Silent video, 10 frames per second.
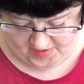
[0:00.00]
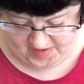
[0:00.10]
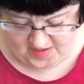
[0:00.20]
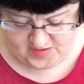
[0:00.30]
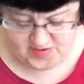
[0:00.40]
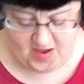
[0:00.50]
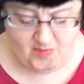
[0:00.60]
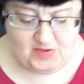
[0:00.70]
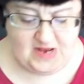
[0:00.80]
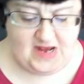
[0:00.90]
Yeah, so I
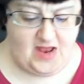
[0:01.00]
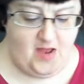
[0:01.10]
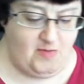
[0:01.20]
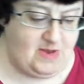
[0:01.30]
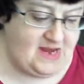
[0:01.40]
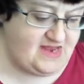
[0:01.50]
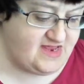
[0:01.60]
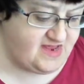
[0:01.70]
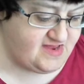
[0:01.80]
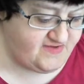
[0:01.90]
will link I will link
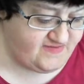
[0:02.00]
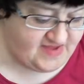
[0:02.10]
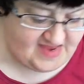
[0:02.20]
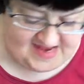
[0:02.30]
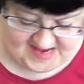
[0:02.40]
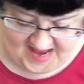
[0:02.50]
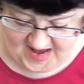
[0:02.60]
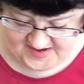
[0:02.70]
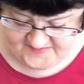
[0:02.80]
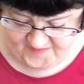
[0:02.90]
this this
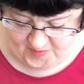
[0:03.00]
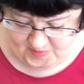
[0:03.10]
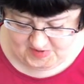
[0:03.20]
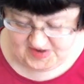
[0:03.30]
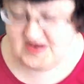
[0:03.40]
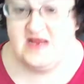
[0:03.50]
exact phone